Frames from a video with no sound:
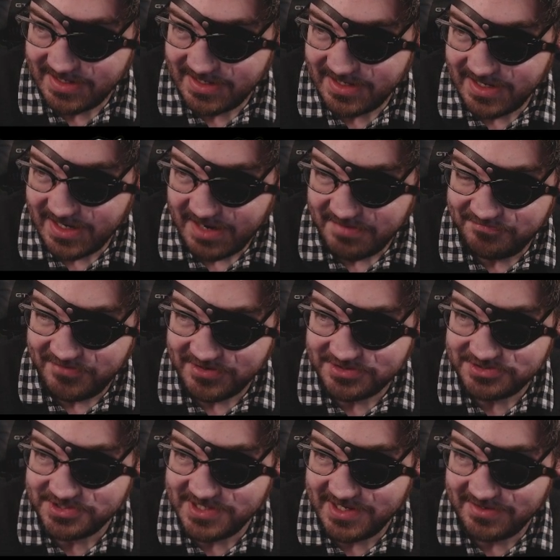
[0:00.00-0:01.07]
a
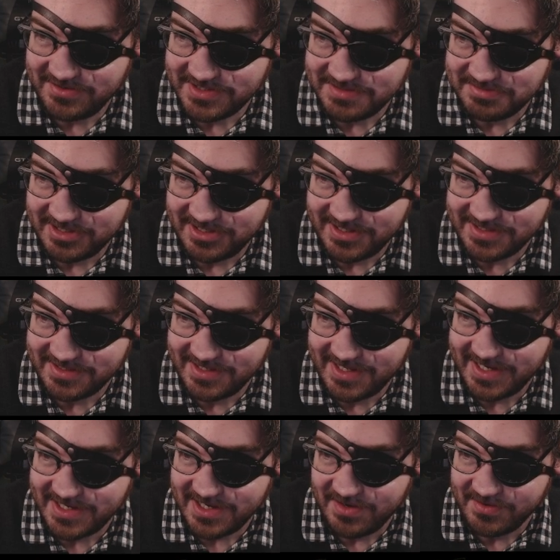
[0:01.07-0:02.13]
functionality behind,
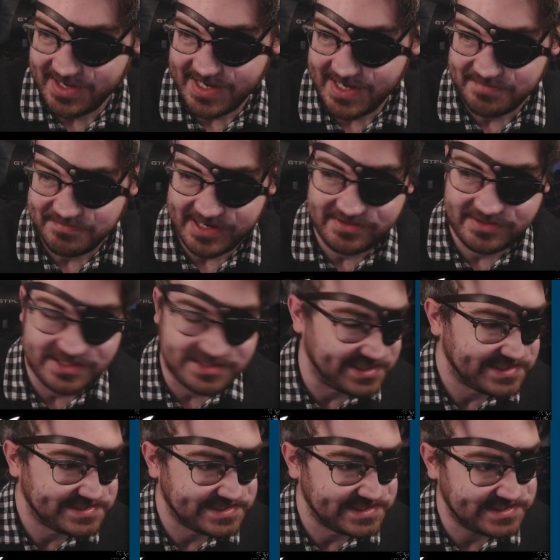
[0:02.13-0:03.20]
like, okay, if I click
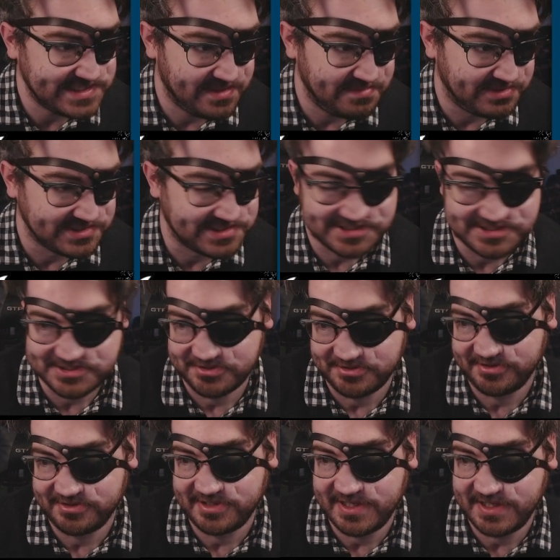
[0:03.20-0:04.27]
this, this outputs a certain
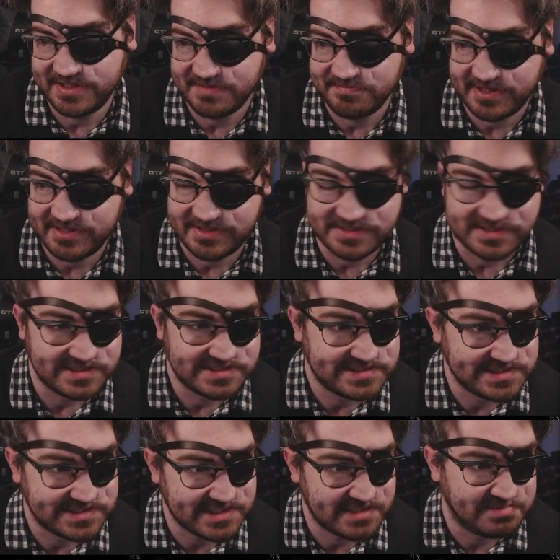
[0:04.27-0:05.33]
thing. If I click this,
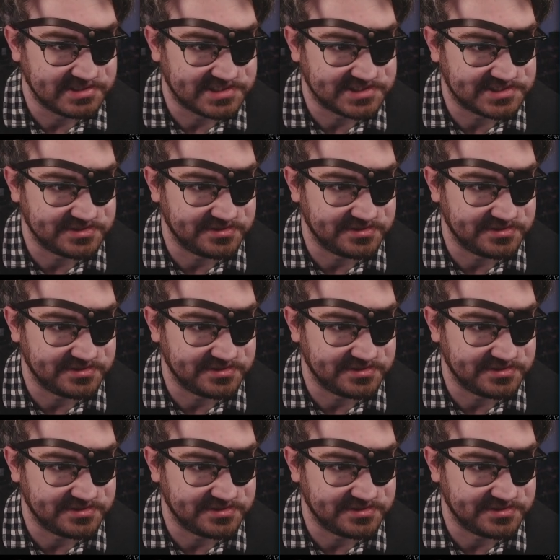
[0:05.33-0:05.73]
this outputs a certain